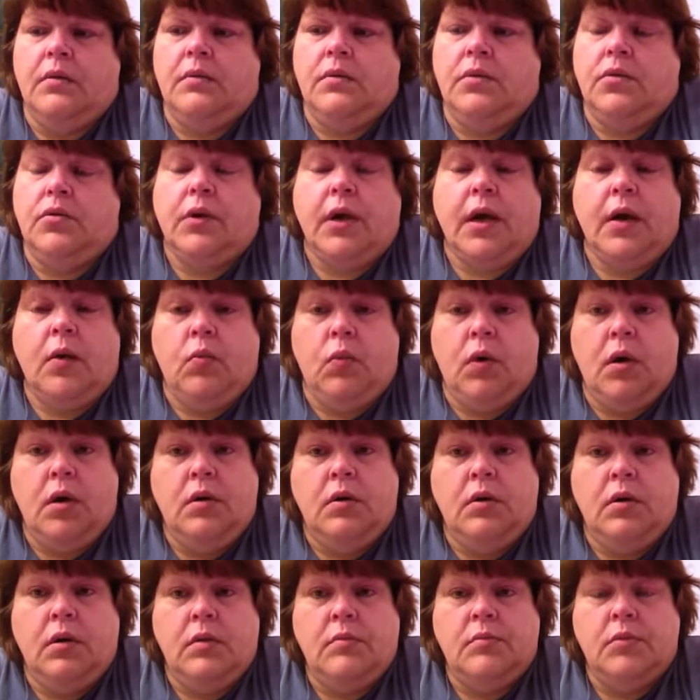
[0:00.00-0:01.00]
tried
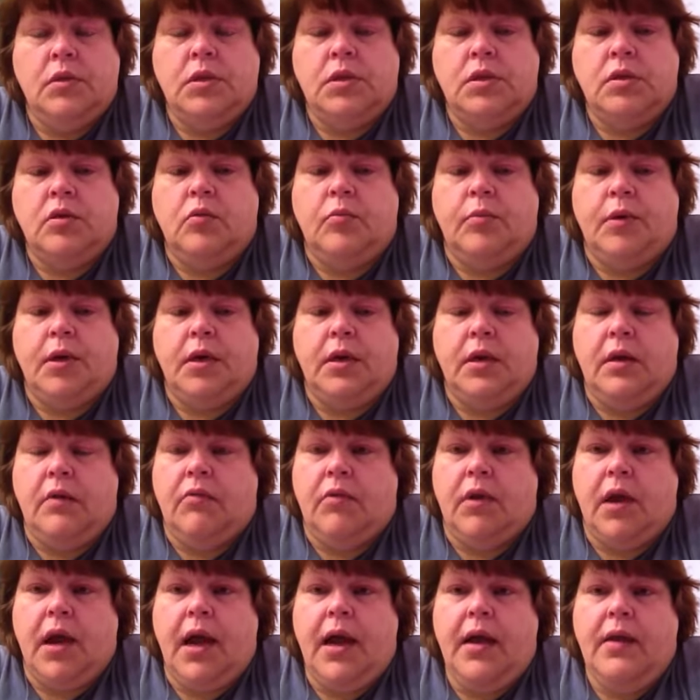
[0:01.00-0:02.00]
wonton soup. I'd
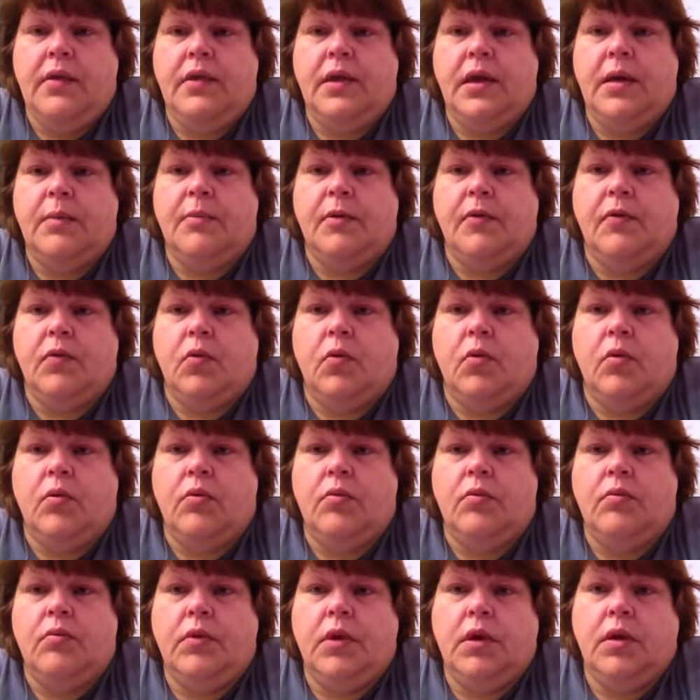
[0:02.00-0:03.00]
never had that
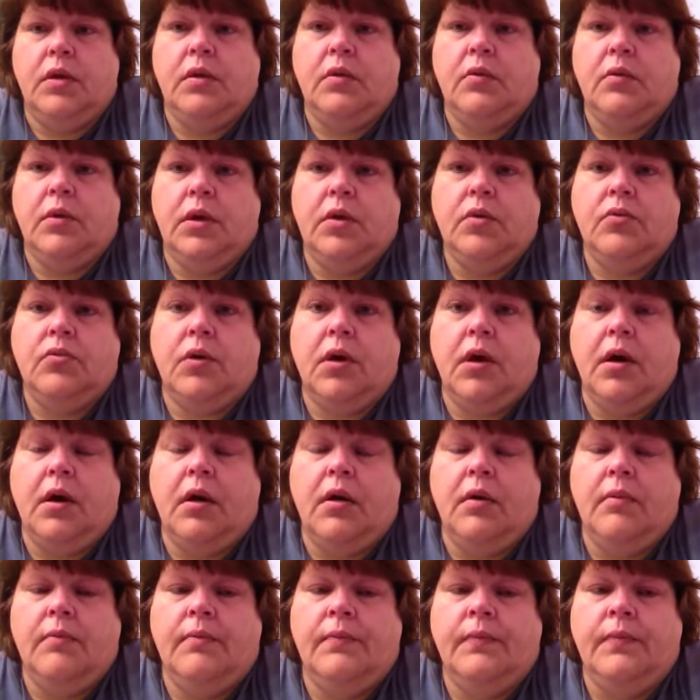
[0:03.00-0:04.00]
before. I thought I'd
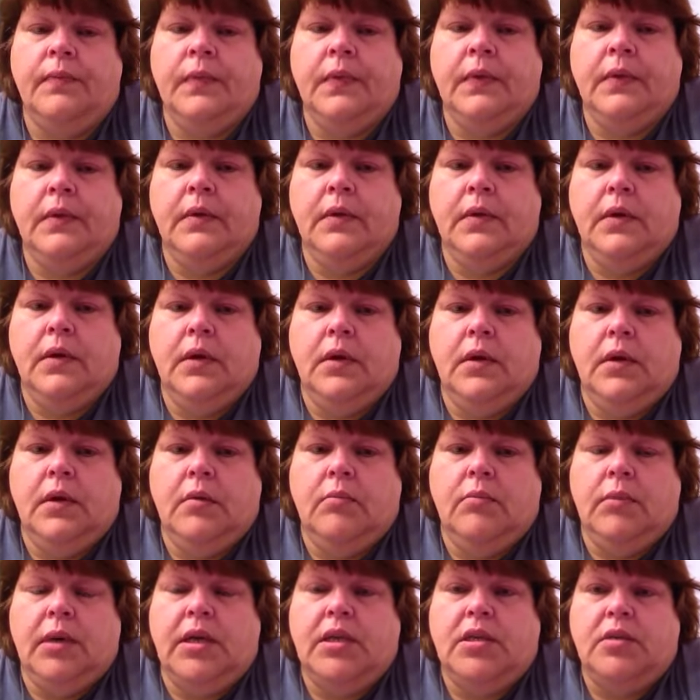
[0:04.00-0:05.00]
try it.
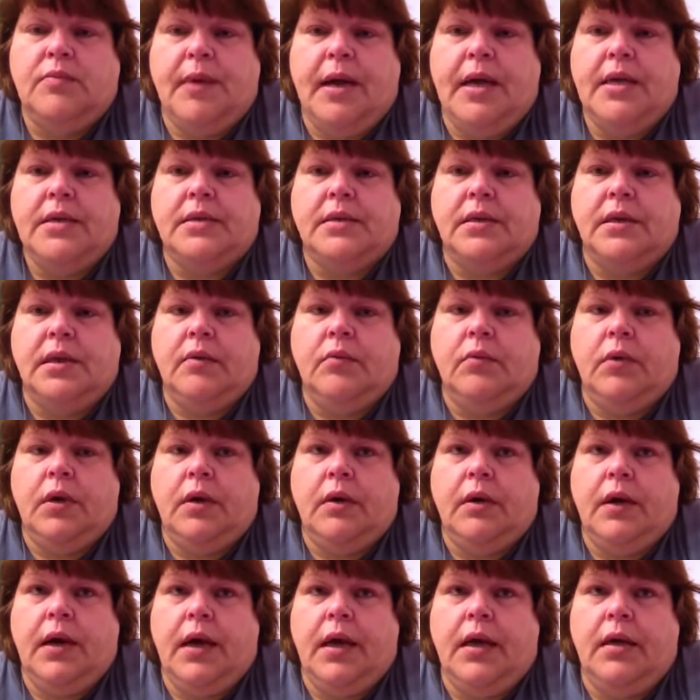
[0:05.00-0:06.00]
That's basically it. Well,
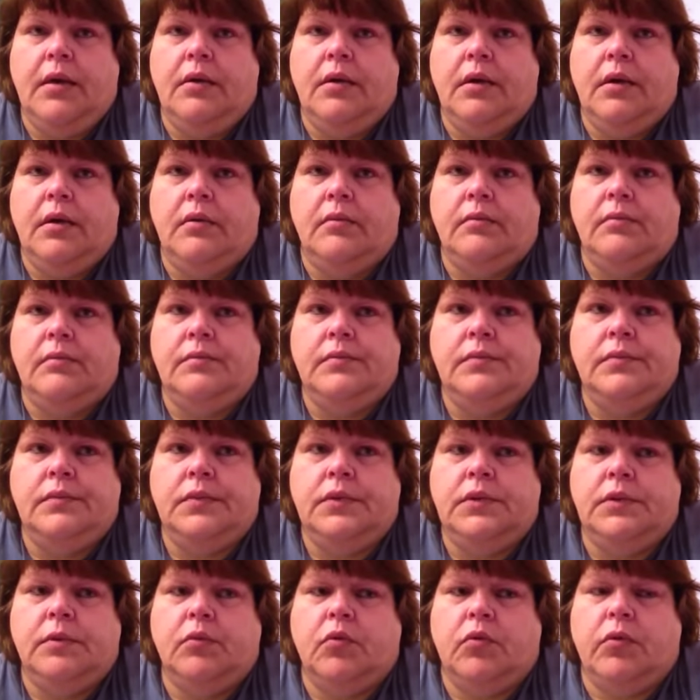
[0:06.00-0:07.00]
I had
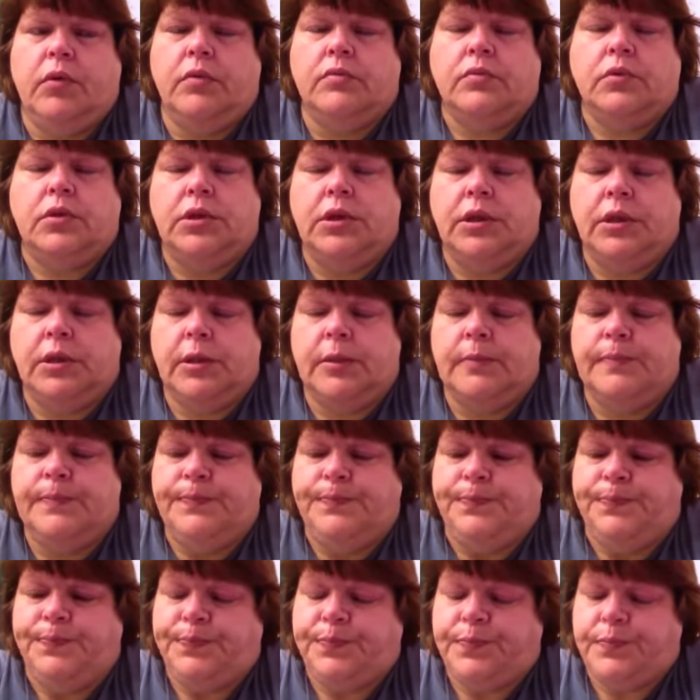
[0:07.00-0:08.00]
some grilled chicken.
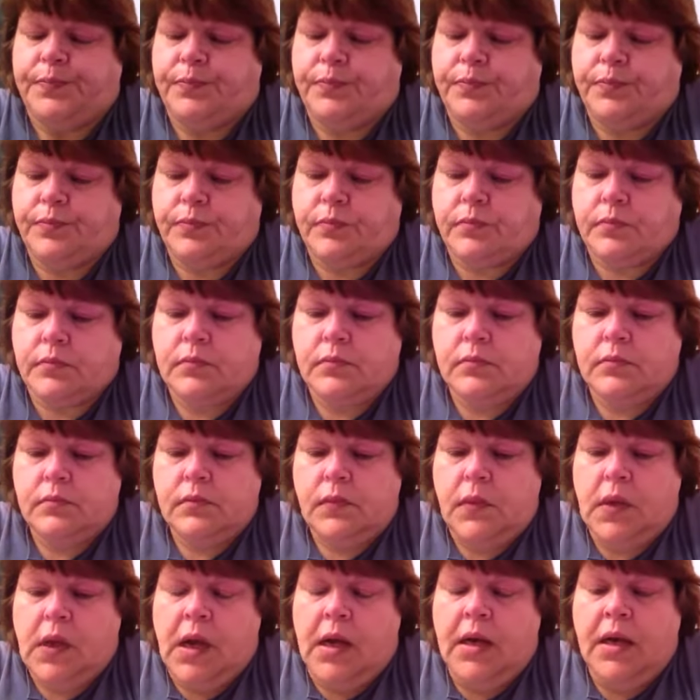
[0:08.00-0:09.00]

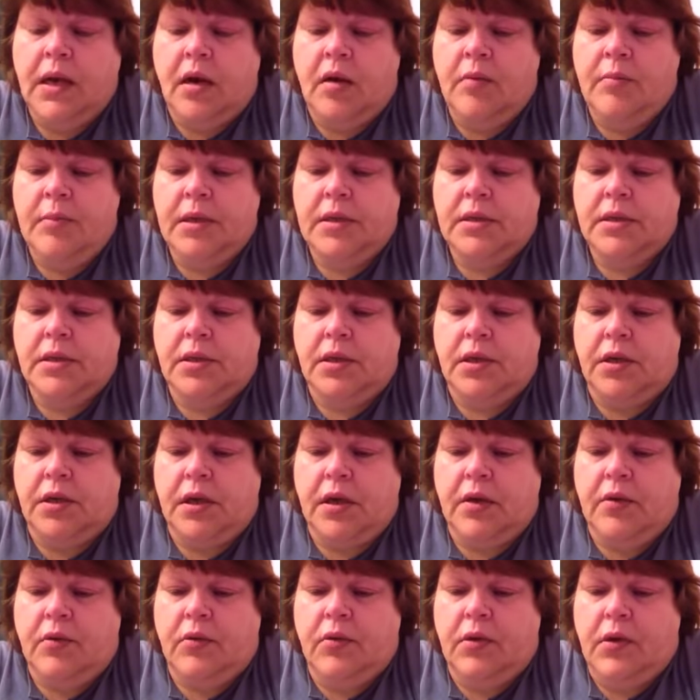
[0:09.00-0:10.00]
I told him, I said,
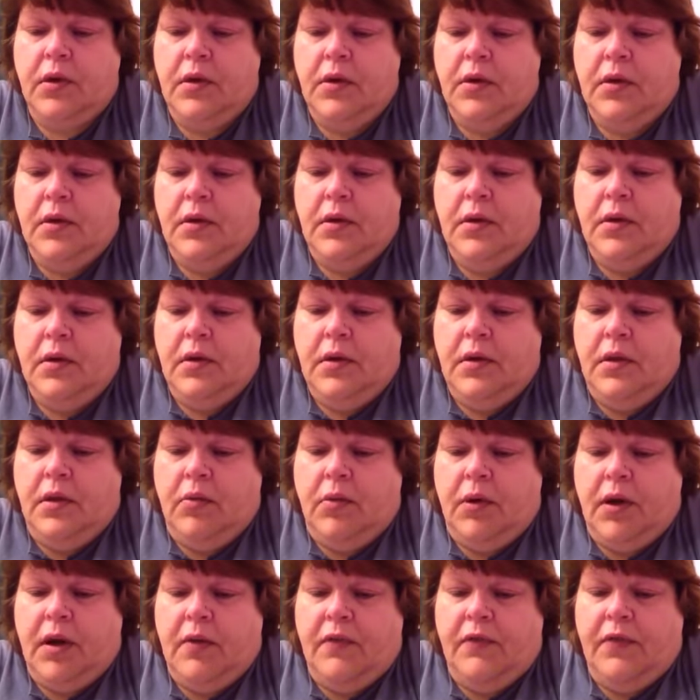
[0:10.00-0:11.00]
the
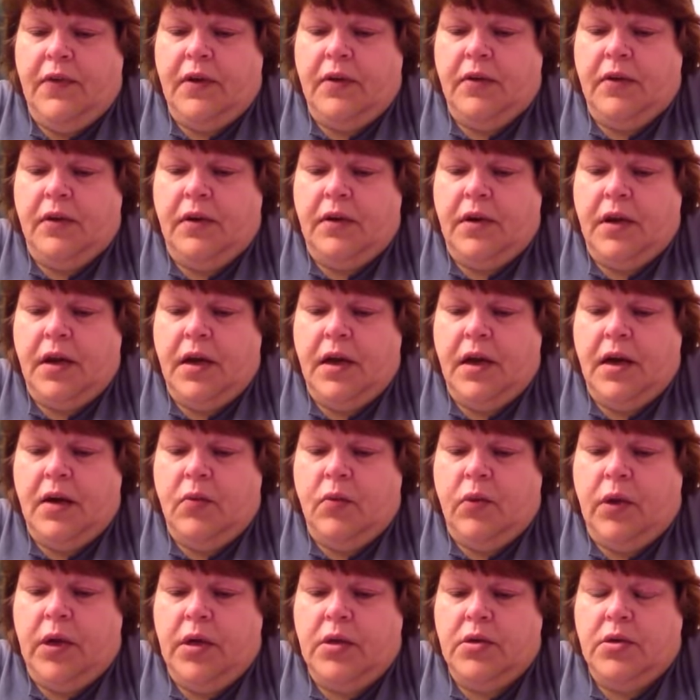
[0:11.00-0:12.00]
way I feel today, I
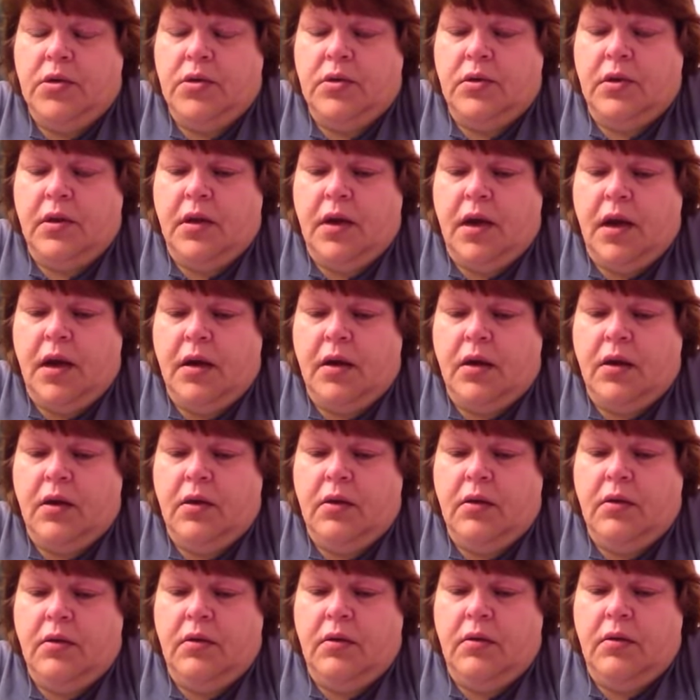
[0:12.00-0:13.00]
wish that I
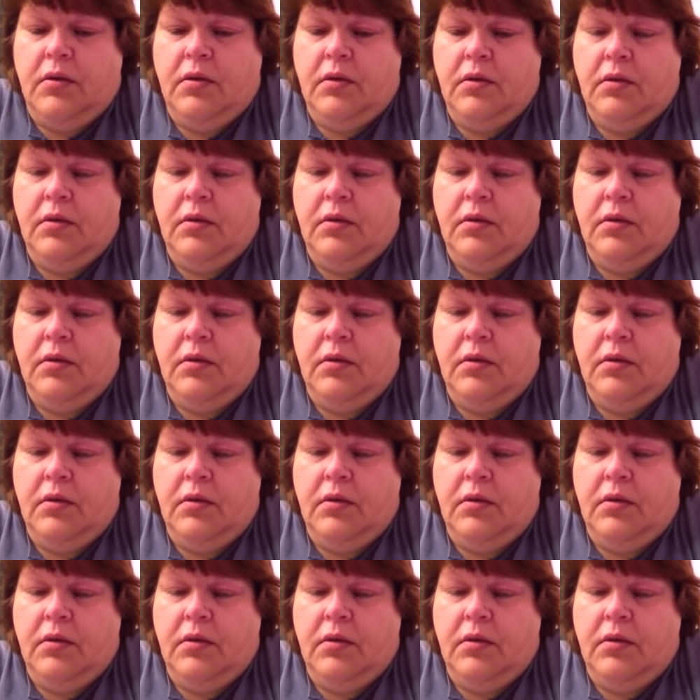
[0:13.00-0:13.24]
could